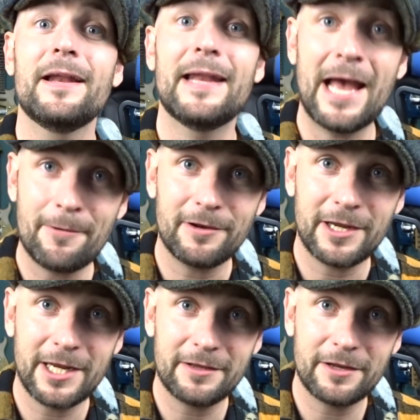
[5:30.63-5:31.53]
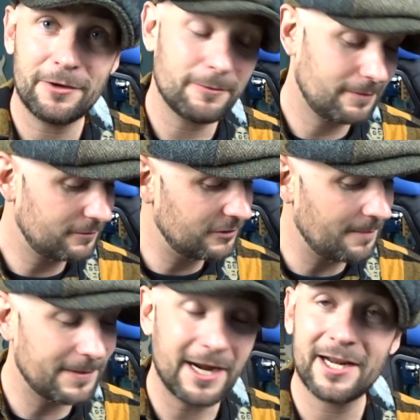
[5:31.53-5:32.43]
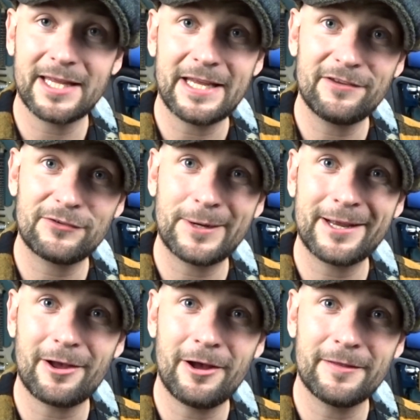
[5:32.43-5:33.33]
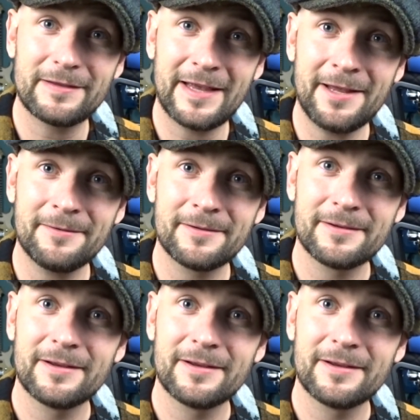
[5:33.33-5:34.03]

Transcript: Now what you need to do, jump down to the E string on the 10